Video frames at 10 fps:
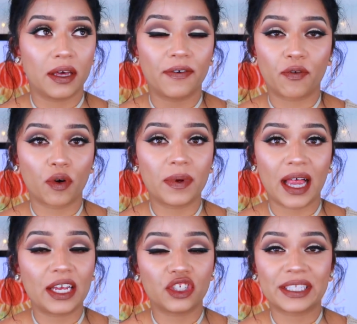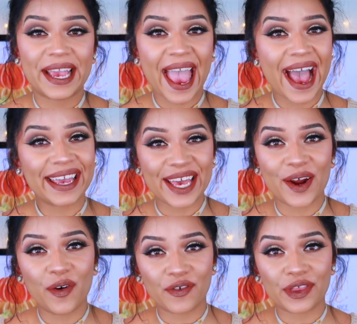the formula, I just can't
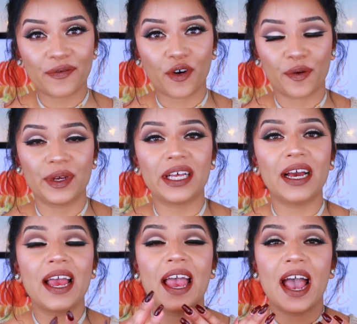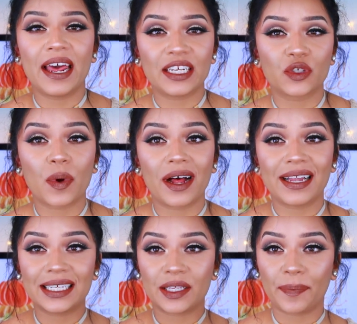get over the formula and as well
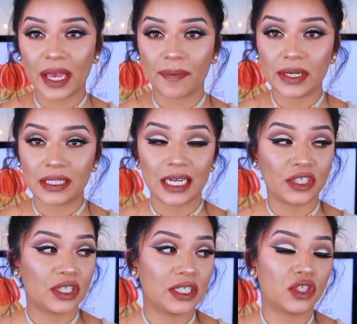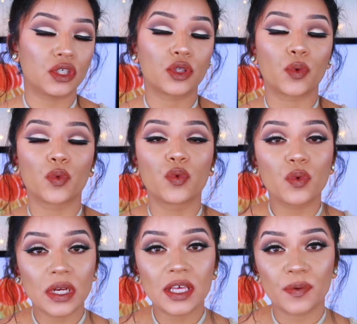as the pigmentation is just
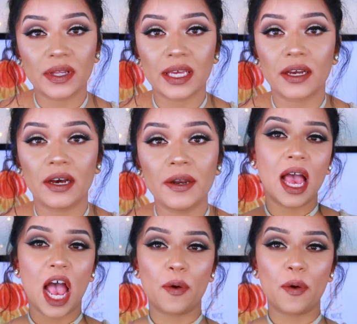really, really good.